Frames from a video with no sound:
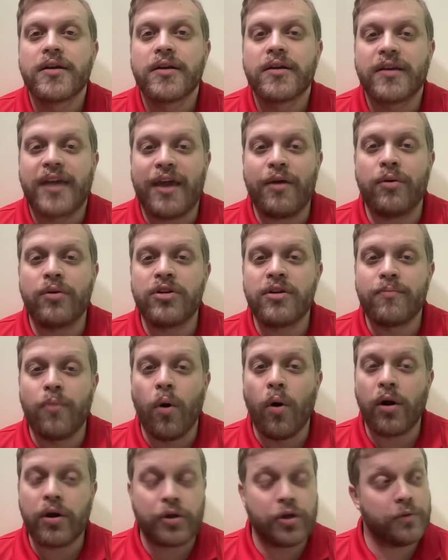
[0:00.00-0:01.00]
Kalen
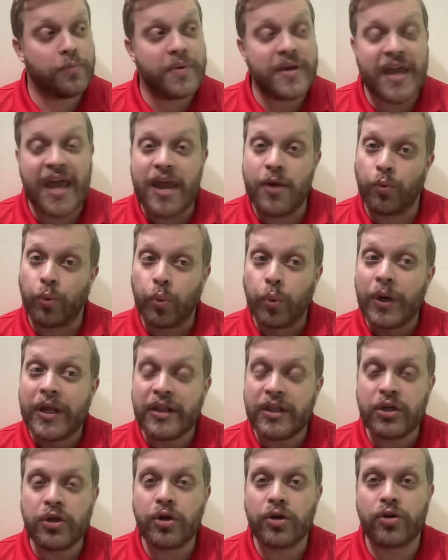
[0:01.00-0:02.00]
Deboer could be a
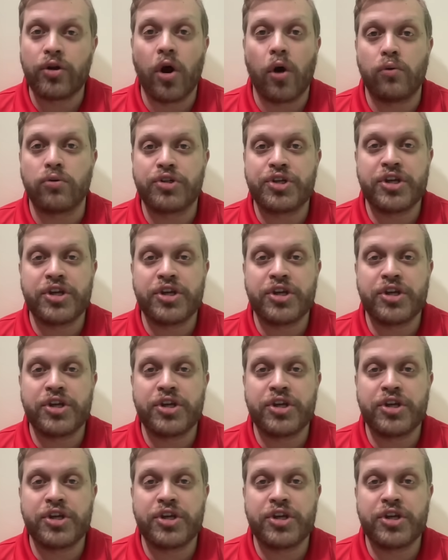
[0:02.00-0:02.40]
really good coach.